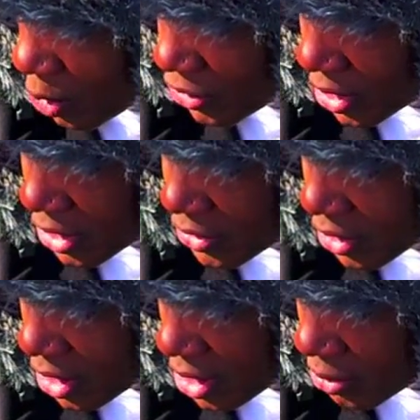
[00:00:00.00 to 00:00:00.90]
most of these
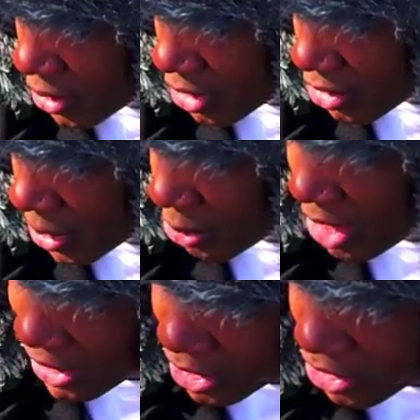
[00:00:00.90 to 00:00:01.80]
Wing Chun
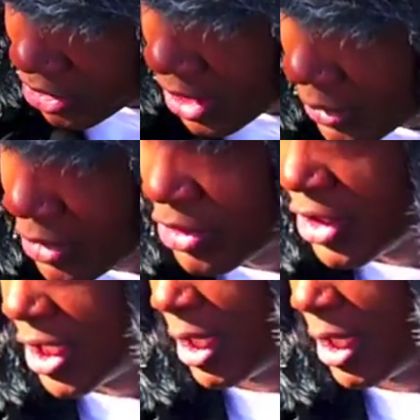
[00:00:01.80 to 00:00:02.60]
practitioners, not to say that